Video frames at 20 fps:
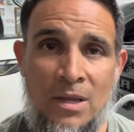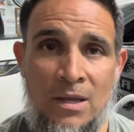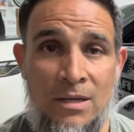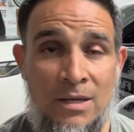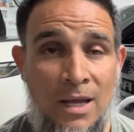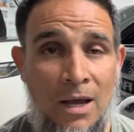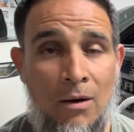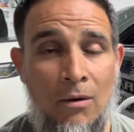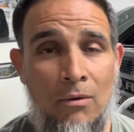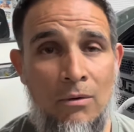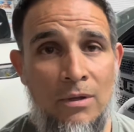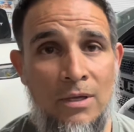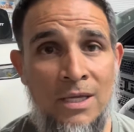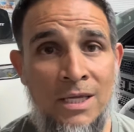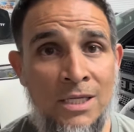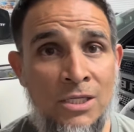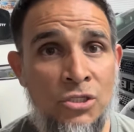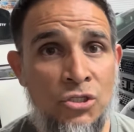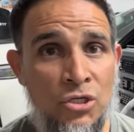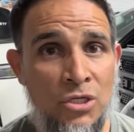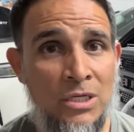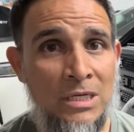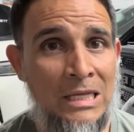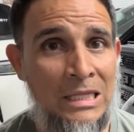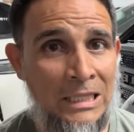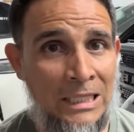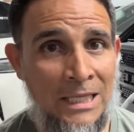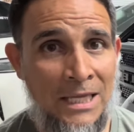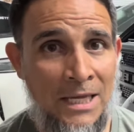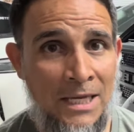Now, Engine
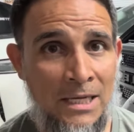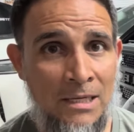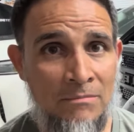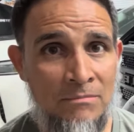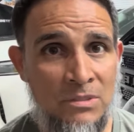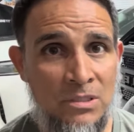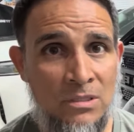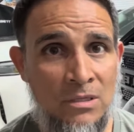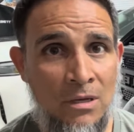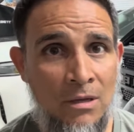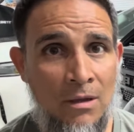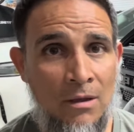claims